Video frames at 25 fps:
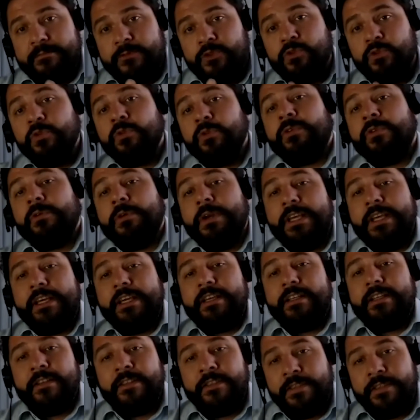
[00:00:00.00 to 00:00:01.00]
do
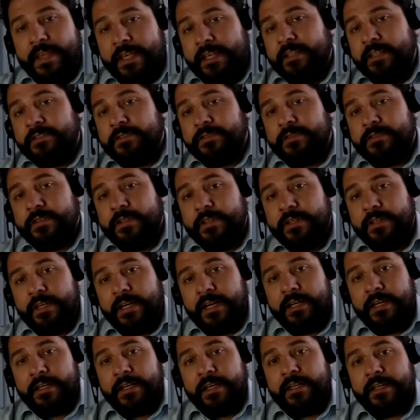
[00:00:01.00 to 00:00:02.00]
three things,
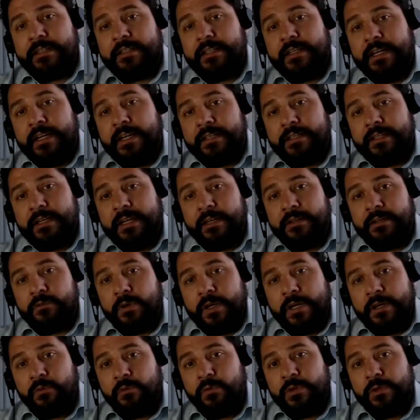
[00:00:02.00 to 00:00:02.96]
and